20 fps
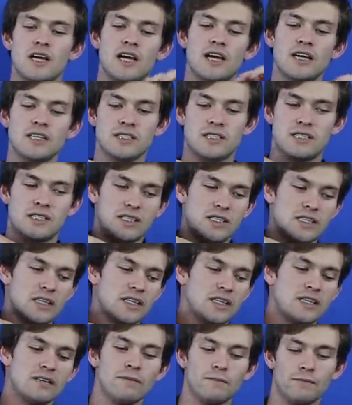and
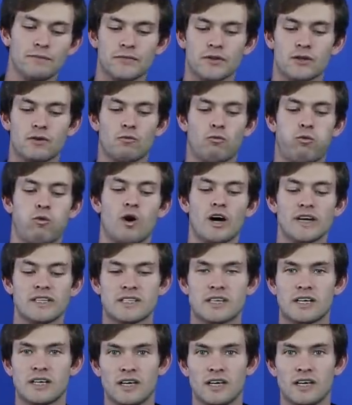see what